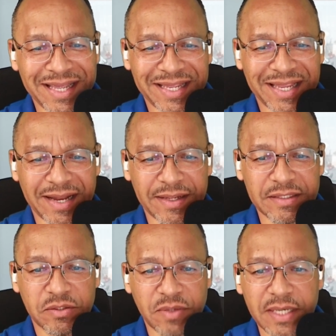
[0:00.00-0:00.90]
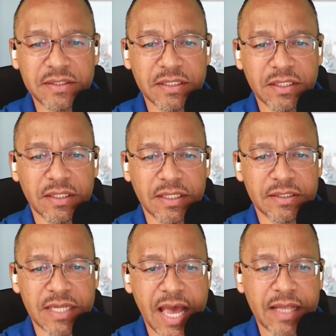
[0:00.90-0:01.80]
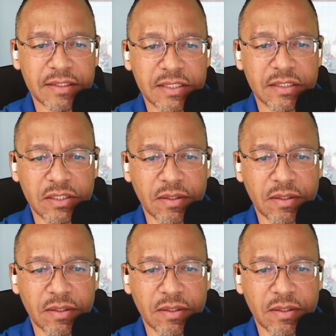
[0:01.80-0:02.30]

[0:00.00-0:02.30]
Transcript: Yeah, it's transition is not such